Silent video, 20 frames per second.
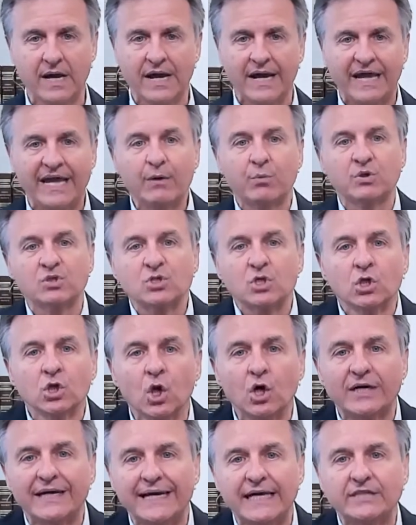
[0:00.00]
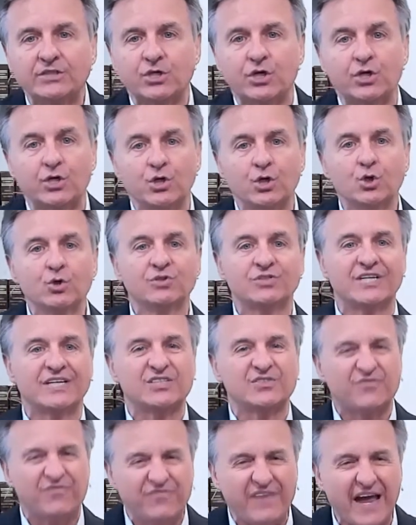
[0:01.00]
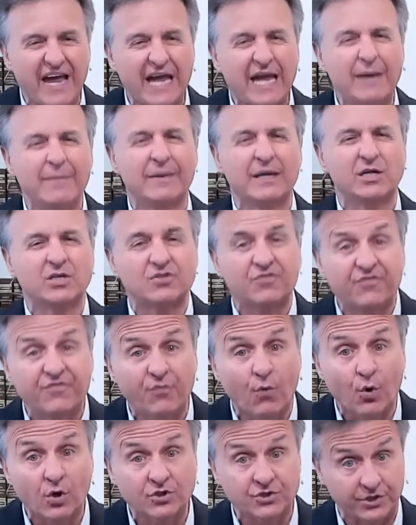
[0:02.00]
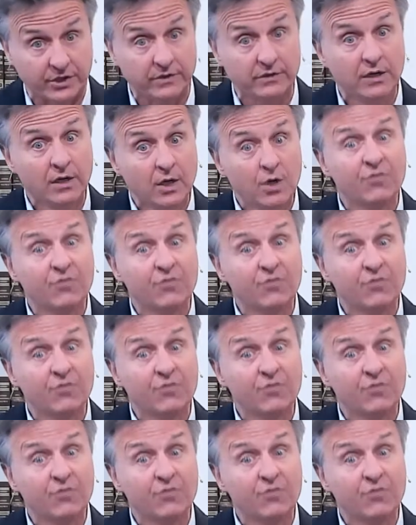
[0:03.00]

he was looking to use his fame and his fortune